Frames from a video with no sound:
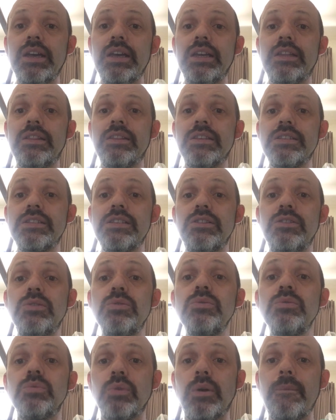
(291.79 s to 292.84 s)
in this
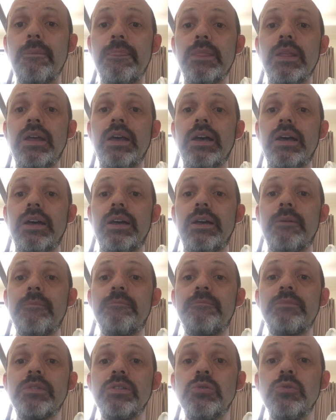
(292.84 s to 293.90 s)
new
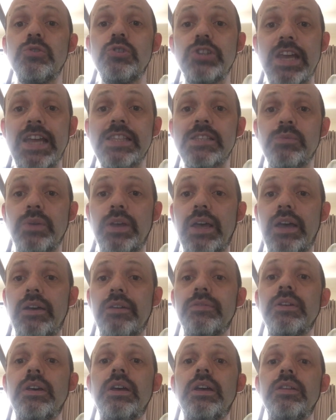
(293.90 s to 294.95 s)
um, new chance we
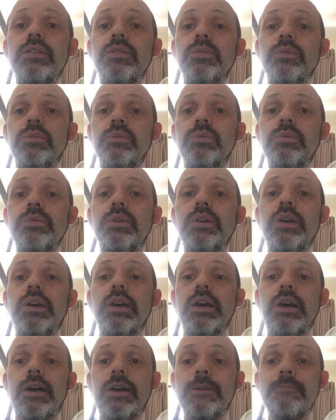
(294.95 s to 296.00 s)
have to
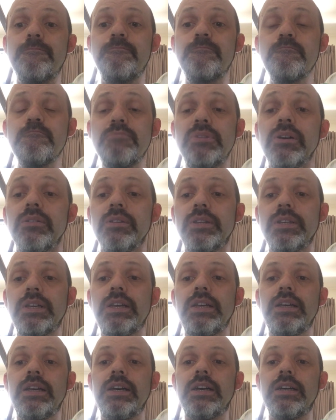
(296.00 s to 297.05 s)
um, build
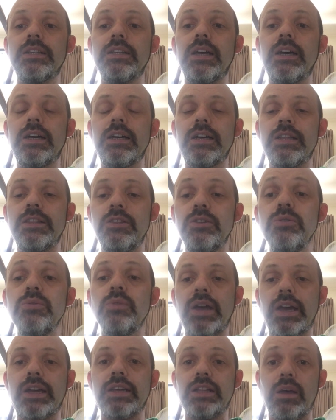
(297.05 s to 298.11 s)
a, a new
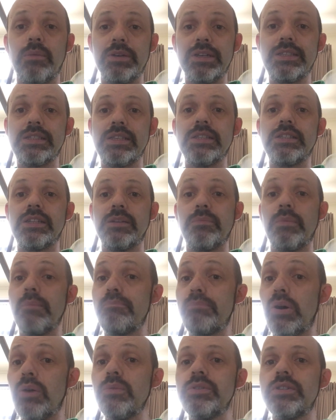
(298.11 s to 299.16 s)
economic system
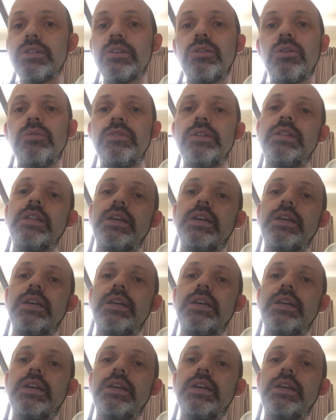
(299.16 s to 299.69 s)
post COVID